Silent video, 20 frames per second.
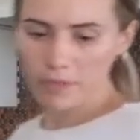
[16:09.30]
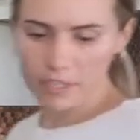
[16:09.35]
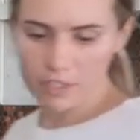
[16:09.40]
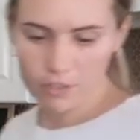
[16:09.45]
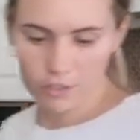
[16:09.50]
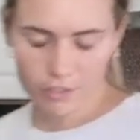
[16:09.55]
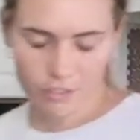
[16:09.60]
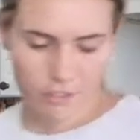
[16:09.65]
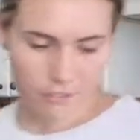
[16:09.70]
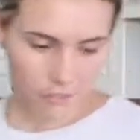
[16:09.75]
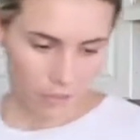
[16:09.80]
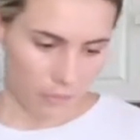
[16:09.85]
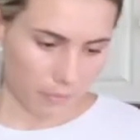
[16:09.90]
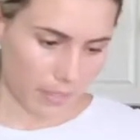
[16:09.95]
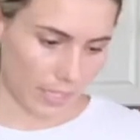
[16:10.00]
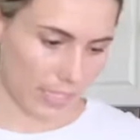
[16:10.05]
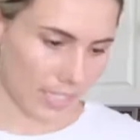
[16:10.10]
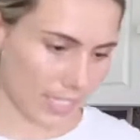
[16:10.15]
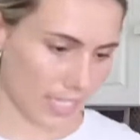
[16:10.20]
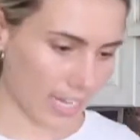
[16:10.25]
pickles for
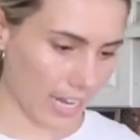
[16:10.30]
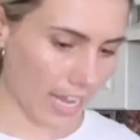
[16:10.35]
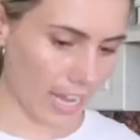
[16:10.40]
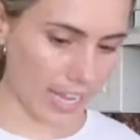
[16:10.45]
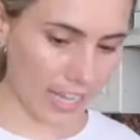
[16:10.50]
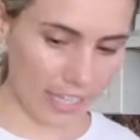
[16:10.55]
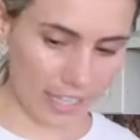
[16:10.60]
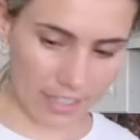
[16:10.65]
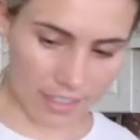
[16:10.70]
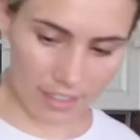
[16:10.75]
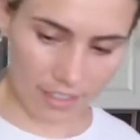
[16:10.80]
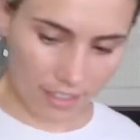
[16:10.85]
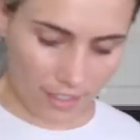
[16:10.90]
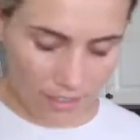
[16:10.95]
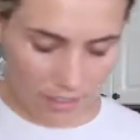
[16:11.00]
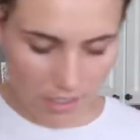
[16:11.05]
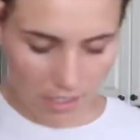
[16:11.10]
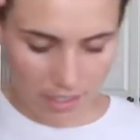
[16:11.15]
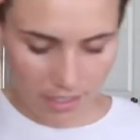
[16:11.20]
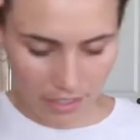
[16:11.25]
me today.
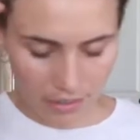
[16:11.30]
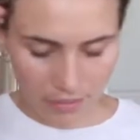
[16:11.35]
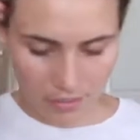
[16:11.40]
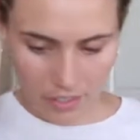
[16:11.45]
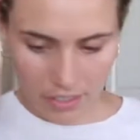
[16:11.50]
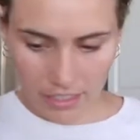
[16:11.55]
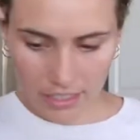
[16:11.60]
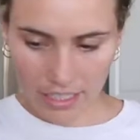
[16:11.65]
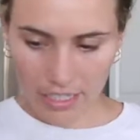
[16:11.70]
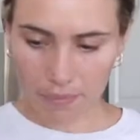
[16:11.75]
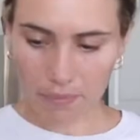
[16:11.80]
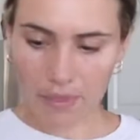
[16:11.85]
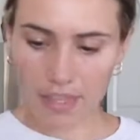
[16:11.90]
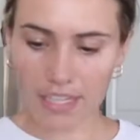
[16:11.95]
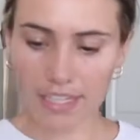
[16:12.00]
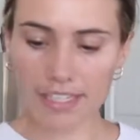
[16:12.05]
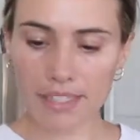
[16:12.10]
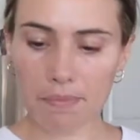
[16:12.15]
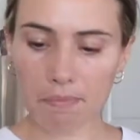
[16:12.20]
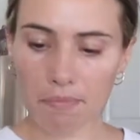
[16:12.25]
Oh, now I have to clean up
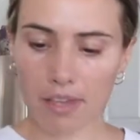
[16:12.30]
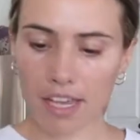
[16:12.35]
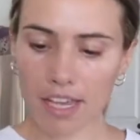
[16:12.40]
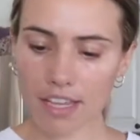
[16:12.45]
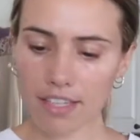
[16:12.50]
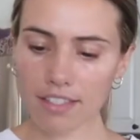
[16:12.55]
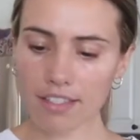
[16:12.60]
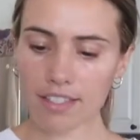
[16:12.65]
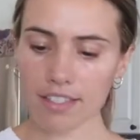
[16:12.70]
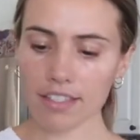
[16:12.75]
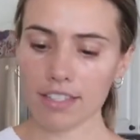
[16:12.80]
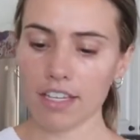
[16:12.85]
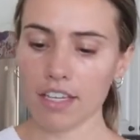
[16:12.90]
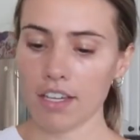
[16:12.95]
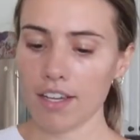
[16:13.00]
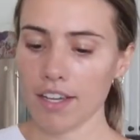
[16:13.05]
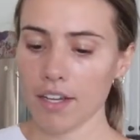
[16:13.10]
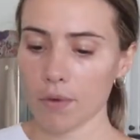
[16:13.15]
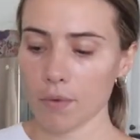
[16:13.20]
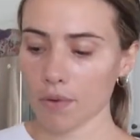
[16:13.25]
this mess.
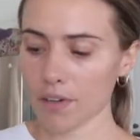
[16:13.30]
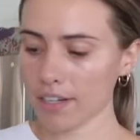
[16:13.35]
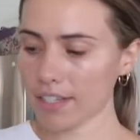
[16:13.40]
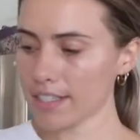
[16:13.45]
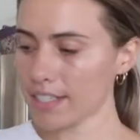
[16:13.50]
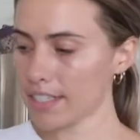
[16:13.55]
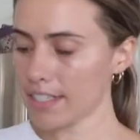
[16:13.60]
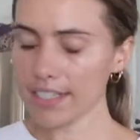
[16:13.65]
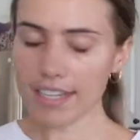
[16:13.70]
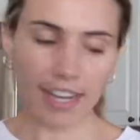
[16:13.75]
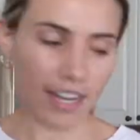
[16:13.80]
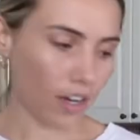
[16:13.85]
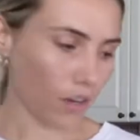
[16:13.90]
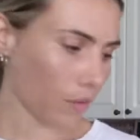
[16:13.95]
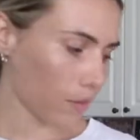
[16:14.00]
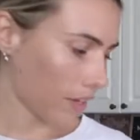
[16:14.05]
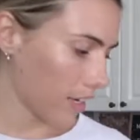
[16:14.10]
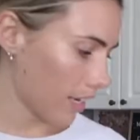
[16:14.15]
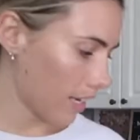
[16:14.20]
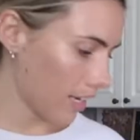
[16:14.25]
We're gonna sit
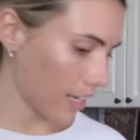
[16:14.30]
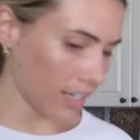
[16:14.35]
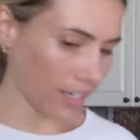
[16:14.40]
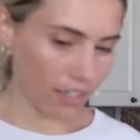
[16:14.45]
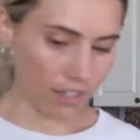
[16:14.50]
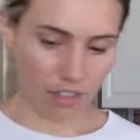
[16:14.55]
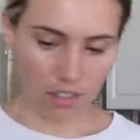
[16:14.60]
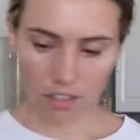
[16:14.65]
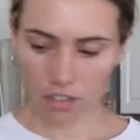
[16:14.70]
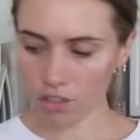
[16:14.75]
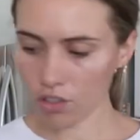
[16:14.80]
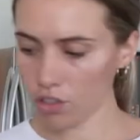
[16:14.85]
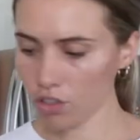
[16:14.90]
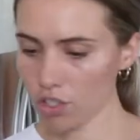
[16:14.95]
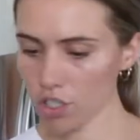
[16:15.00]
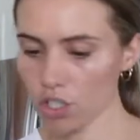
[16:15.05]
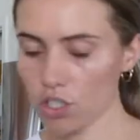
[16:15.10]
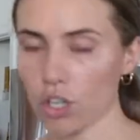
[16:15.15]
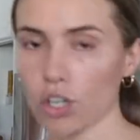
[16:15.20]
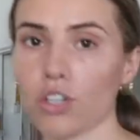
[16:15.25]
down and
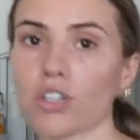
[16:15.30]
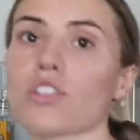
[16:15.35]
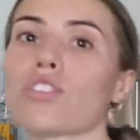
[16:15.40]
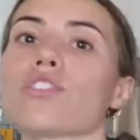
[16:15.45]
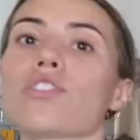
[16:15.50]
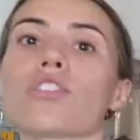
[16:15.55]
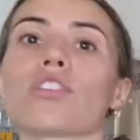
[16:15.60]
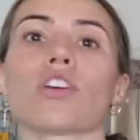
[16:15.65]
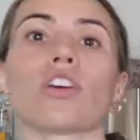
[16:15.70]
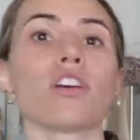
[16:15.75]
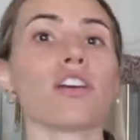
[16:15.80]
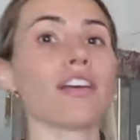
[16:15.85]
start